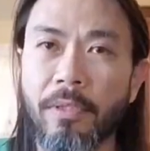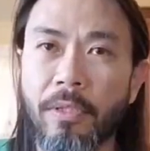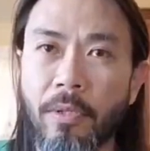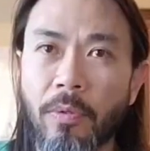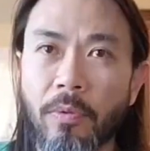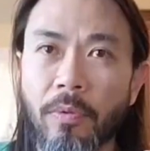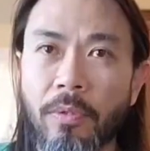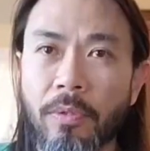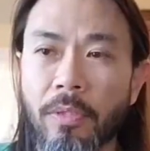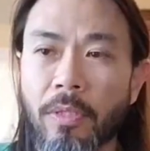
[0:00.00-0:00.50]

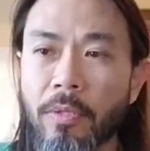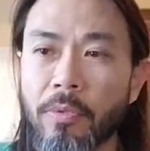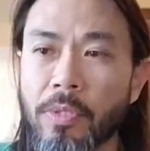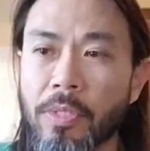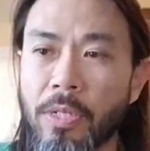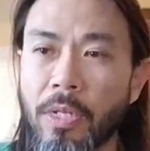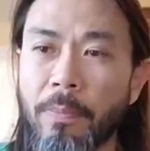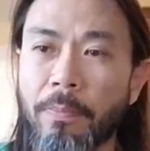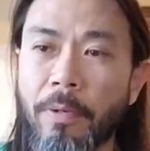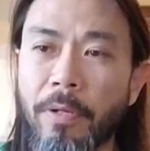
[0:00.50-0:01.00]
go
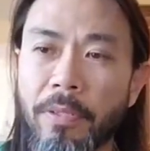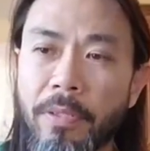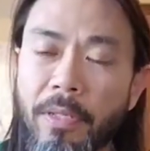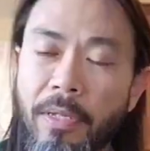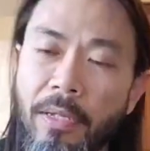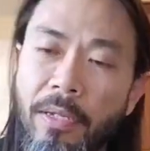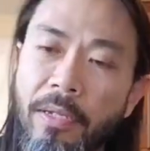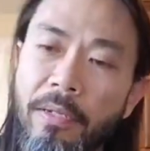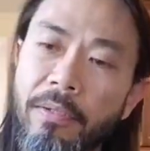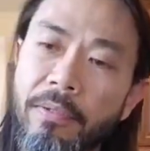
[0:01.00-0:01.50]
close up on
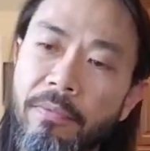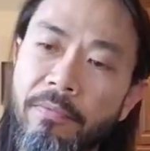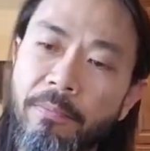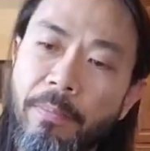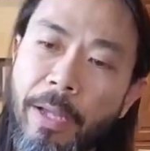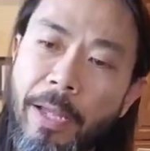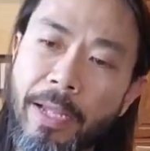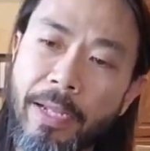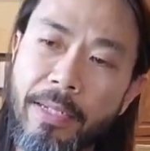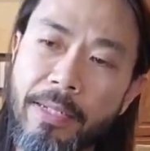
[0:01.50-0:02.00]
the
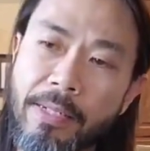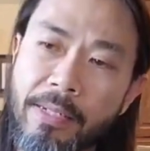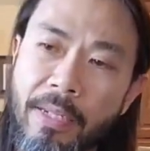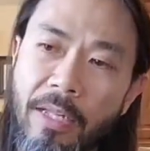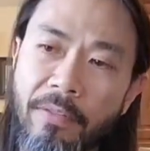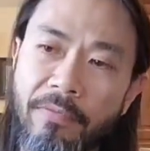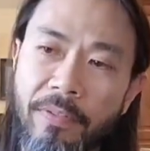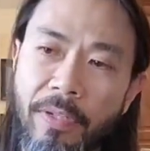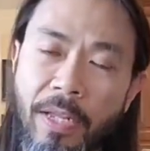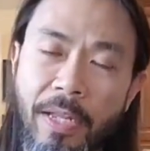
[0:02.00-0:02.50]
bag
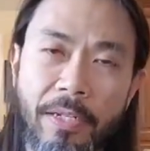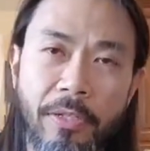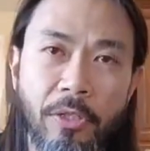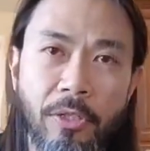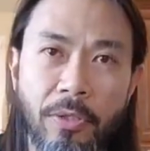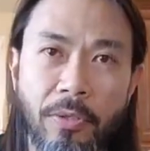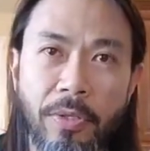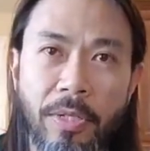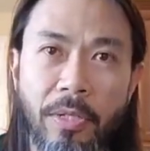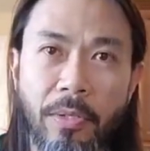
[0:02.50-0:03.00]
itself and kind of
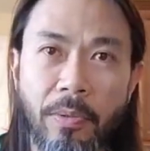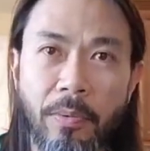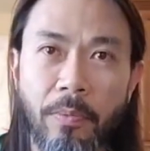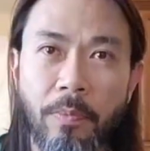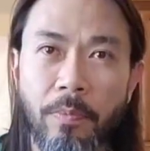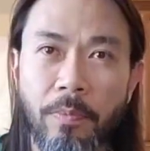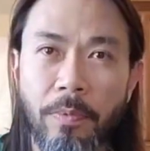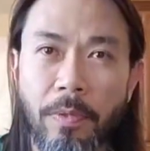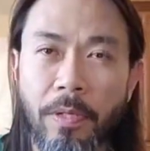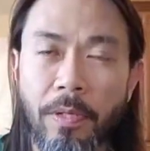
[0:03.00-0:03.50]
show
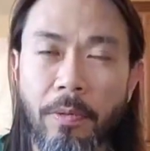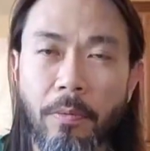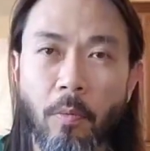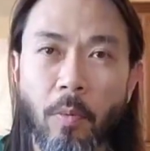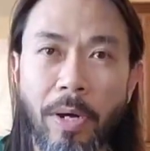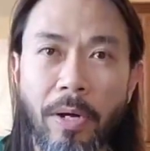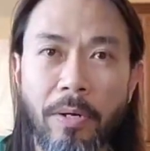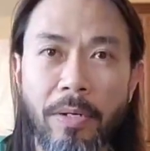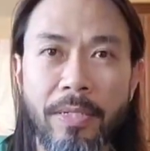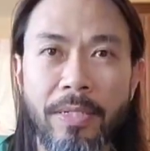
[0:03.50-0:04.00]
you the
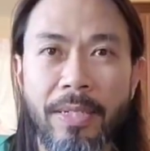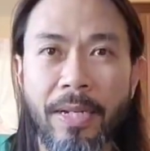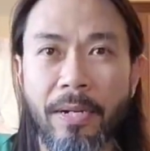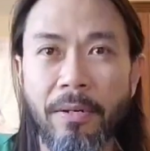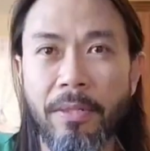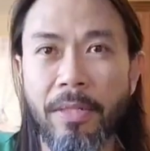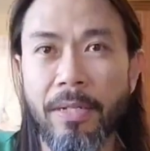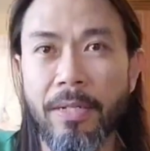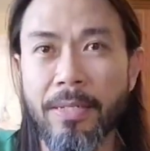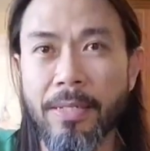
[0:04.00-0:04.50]
wear and
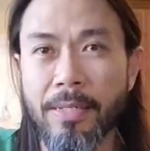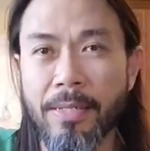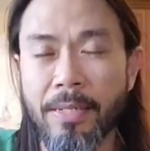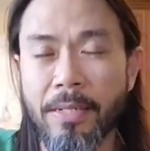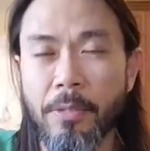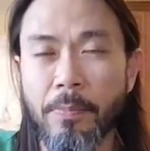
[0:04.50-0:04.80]
tear that it's